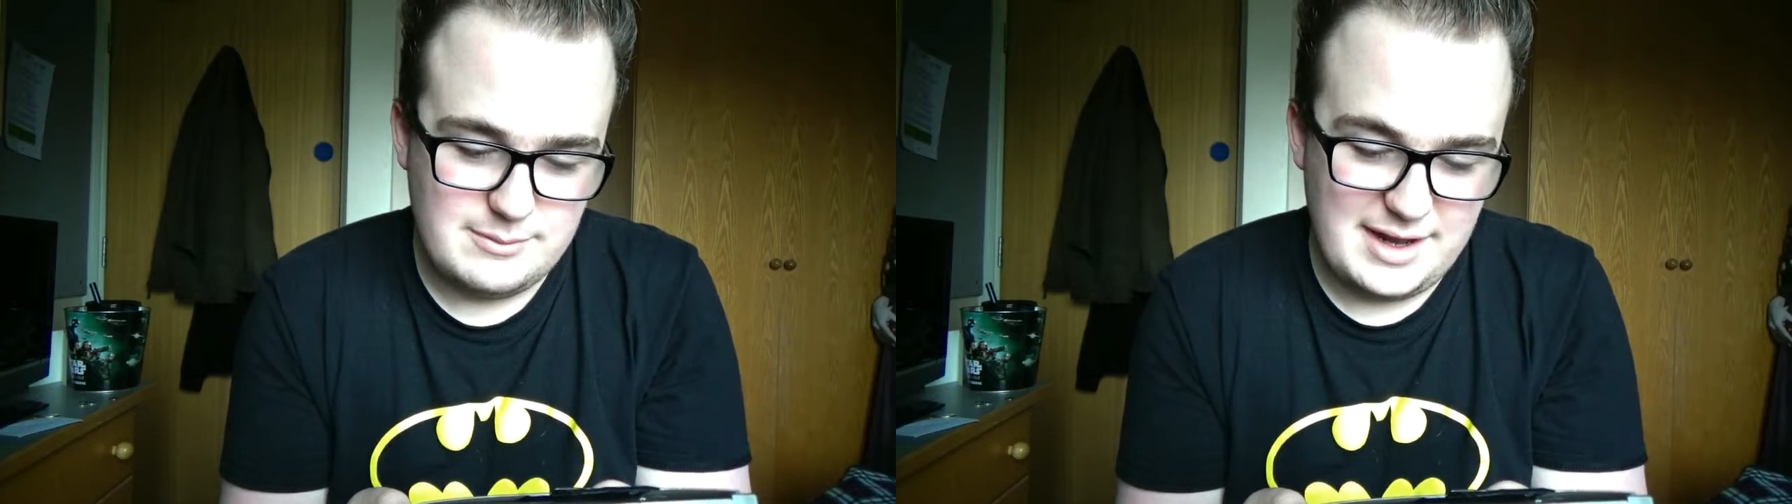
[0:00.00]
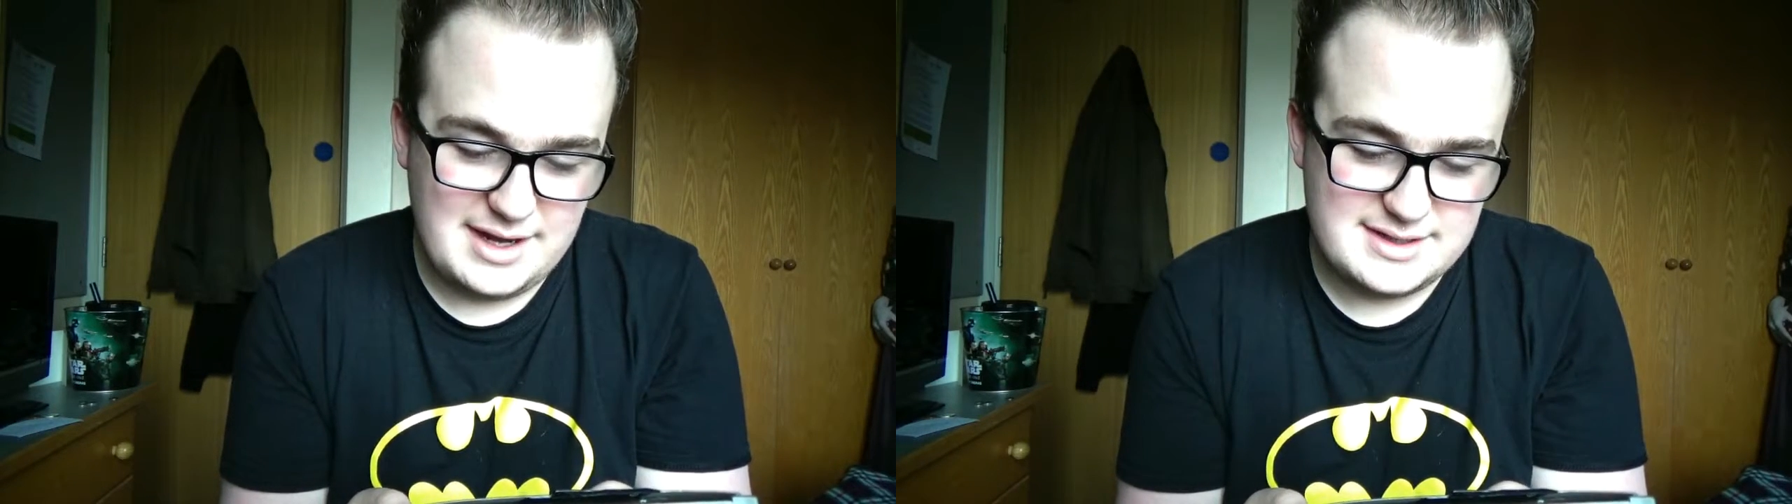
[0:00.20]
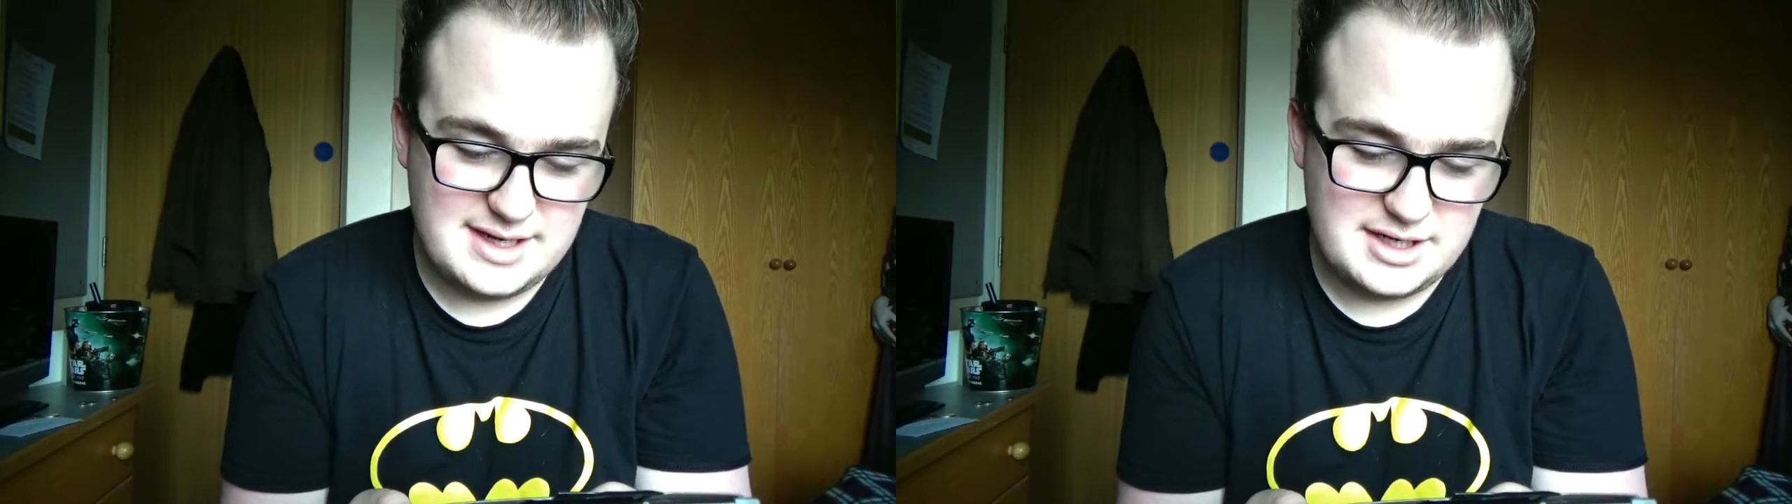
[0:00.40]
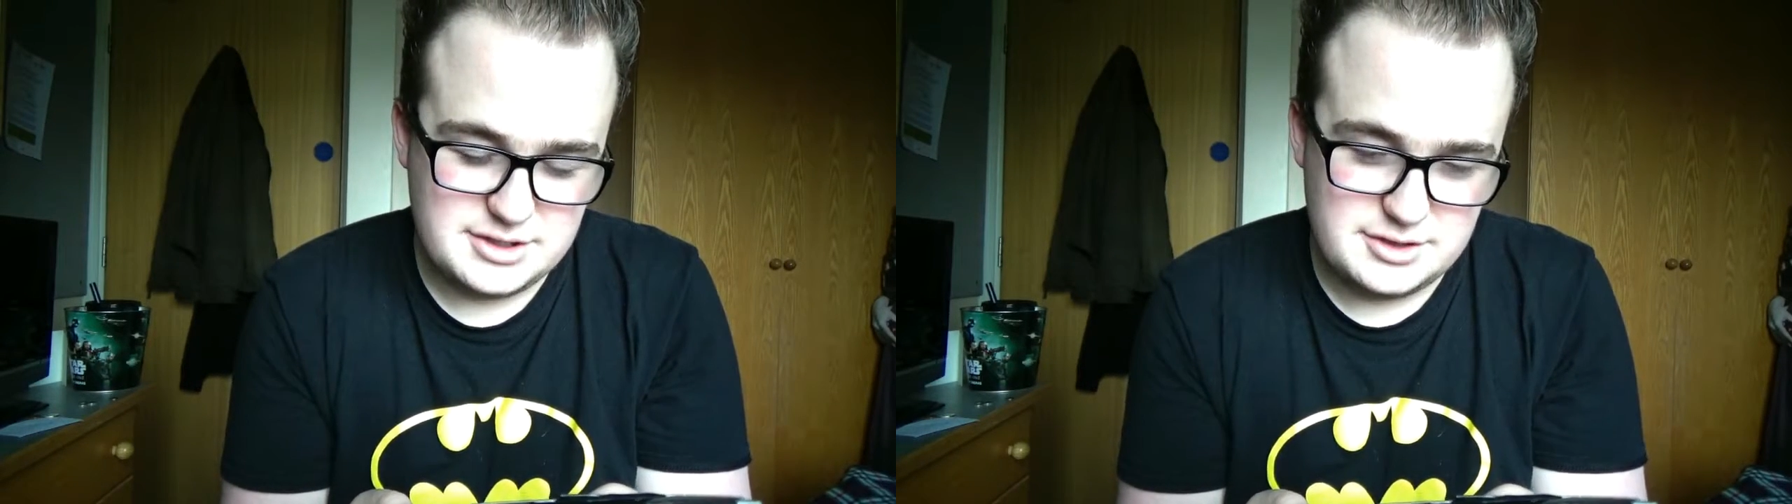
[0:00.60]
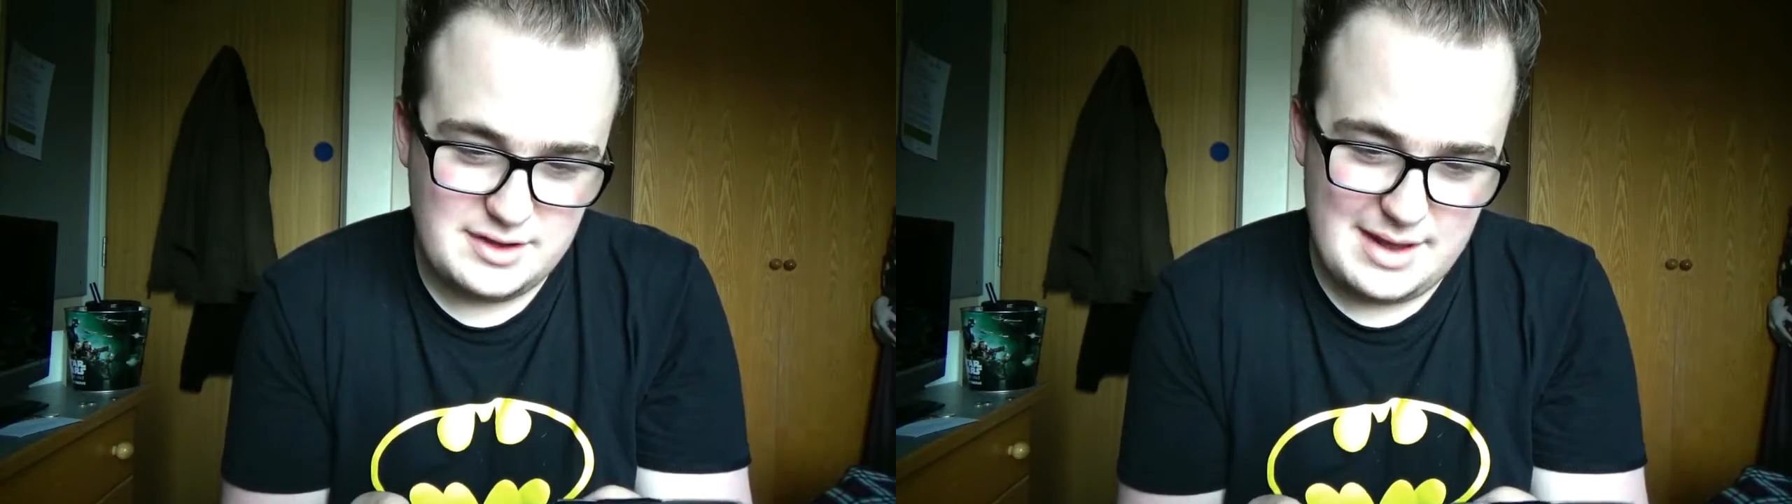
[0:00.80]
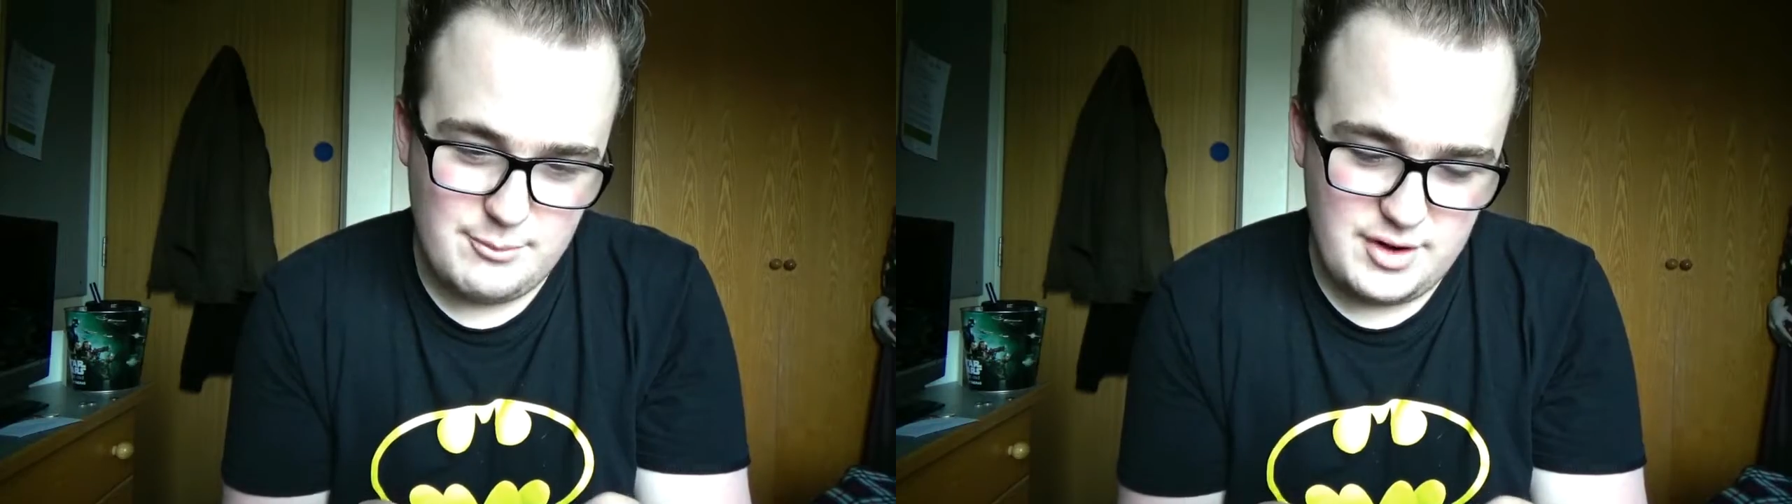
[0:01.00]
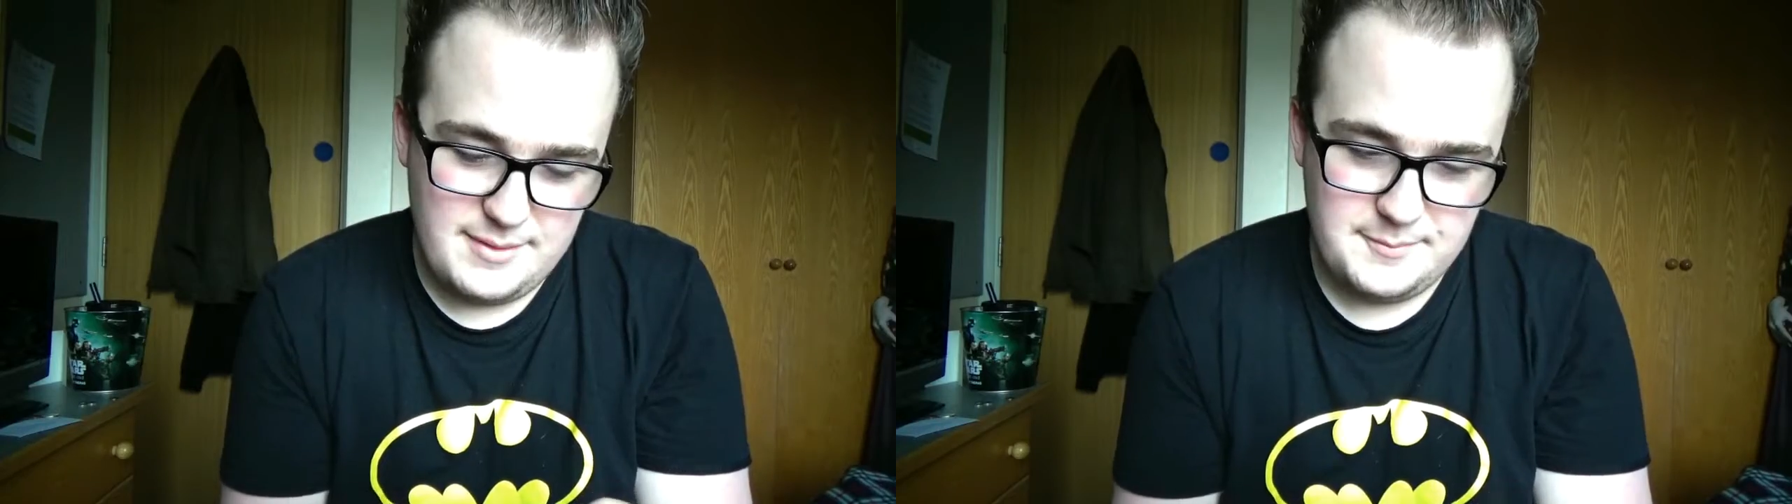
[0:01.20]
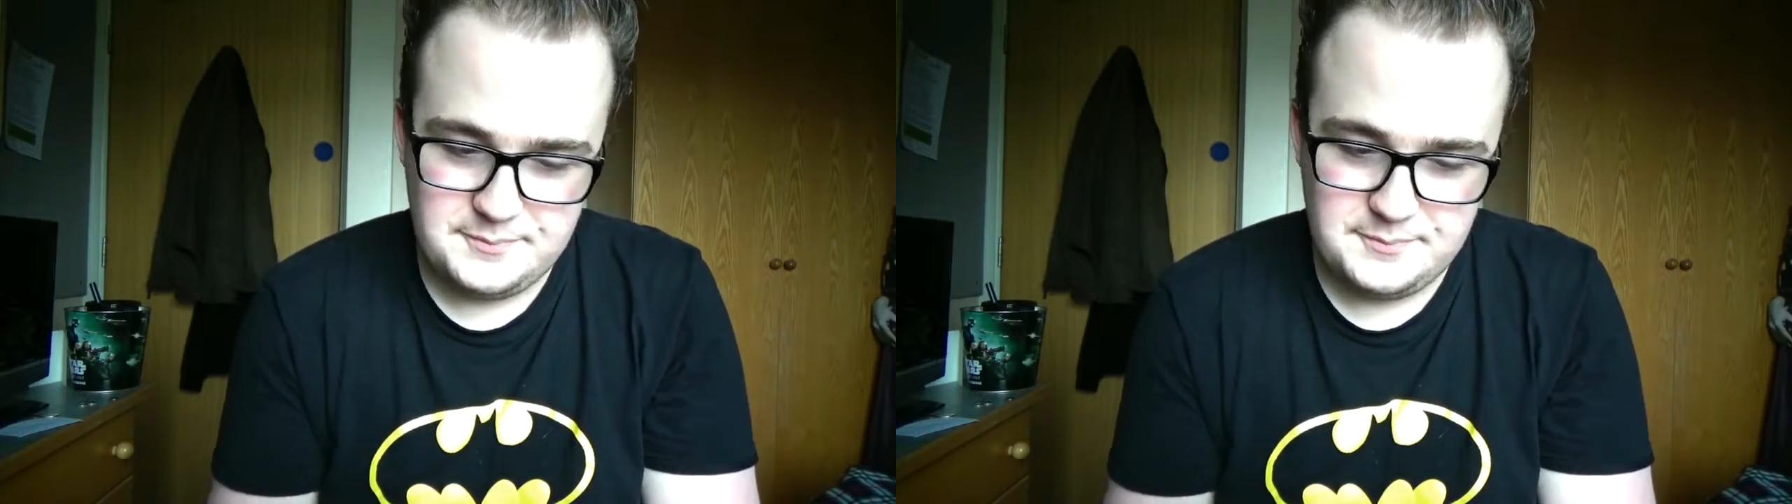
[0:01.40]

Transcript: battle station to the Emperor."